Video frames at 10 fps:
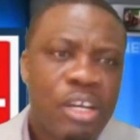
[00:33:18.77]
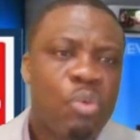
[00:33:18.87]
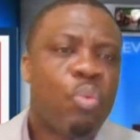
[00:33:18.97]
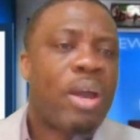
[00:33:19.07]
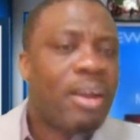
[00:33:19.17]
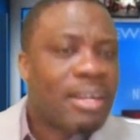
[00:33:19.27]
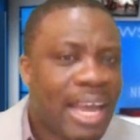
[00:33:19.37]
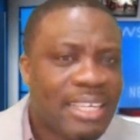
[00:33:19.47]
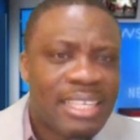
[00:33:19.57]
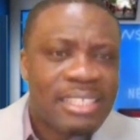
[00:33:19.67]
Whether
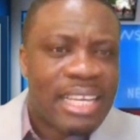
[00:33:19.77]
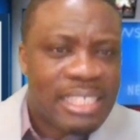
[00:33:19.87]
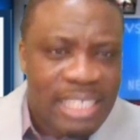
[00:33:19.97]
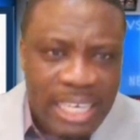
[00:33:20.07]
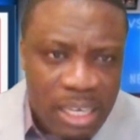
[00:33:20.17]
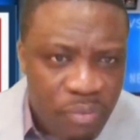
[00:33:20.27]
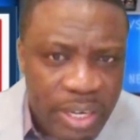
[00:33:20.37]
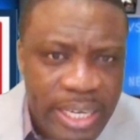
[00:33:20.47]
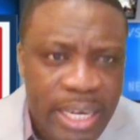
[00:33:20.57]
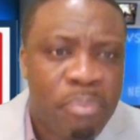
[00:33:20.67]
that is a
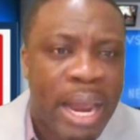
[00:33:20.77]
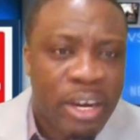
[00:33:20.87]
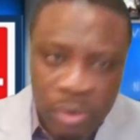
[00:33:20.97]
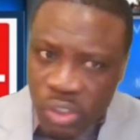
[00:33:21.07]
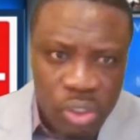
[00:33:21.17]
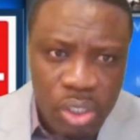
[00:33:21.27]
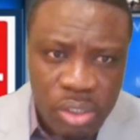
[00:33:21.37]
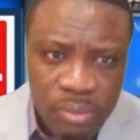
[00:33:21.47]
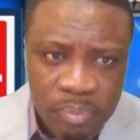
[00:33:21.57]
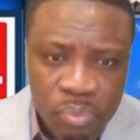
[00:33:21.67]
significant migration
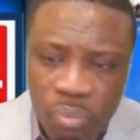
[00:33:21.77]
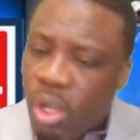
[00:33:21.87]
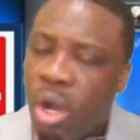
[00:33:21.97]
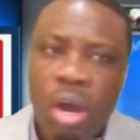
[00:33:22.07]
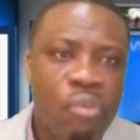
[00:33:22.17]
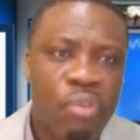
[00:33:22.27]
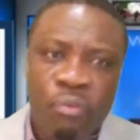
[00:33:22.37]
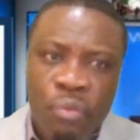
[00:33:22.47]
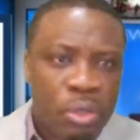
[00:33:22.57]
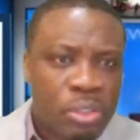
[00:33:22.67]
of
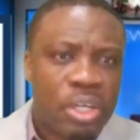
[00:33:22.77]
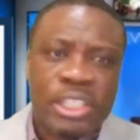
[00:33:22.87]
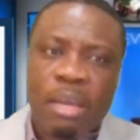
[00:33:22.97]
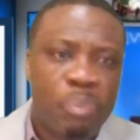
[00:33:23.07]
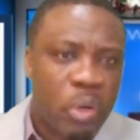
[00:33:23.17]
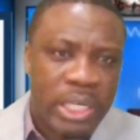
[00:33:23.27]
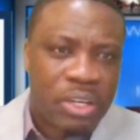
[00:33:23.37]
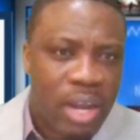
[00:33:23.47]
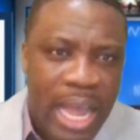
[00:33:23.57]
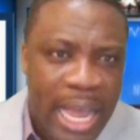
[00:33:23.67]
voters and
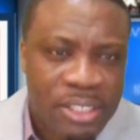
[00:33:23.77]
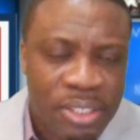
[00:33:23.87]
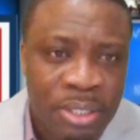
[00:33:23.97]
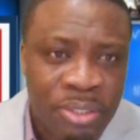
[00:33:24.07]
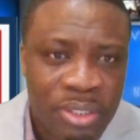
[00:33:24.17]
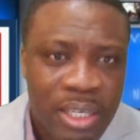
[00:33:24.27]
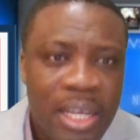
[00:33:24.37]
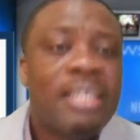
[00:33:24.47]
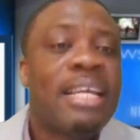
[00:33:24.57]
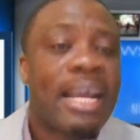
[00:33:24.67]
political actors,
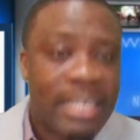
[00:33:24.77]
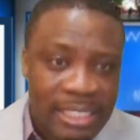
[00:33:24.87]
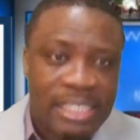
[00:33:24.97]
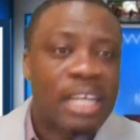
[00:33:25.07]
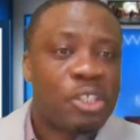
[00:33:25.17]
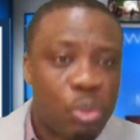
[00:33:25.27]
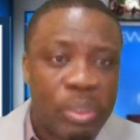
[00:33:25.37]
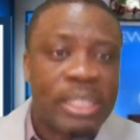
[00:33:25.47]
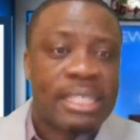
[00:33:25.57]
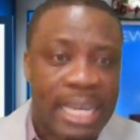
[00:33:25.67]
that is yet to
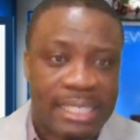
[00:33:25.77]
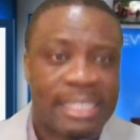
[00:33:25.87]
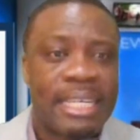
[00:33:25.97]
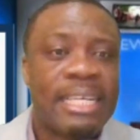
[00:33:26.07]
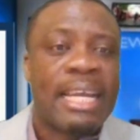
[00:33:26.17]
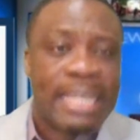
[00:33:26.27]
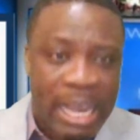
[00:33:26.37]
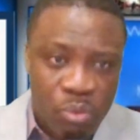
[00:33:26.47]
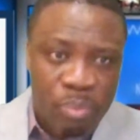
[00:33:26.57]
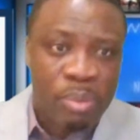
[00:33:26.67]
be tested, and that
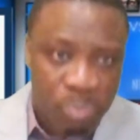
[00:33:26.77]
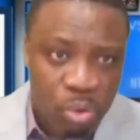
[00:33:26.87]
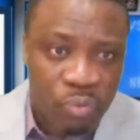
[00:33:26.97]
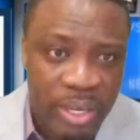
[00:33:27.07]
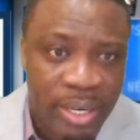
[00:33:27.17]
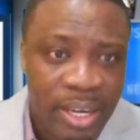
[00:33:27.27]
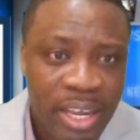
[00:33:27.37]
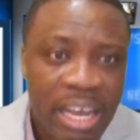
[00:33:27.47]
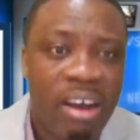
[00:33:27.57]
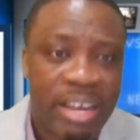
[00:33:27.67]
will be proven
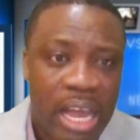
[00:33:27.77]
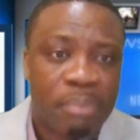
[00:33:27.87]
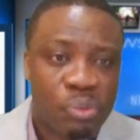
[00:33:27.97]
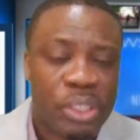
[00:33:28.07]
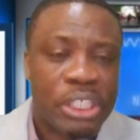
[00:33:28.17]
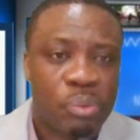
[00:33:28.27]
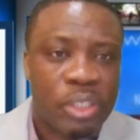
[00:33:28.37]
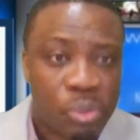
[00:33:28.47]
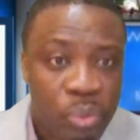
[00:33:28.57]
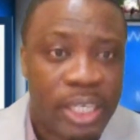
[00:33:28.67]
comes
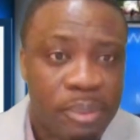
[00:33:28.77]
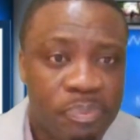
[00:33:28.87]
2023.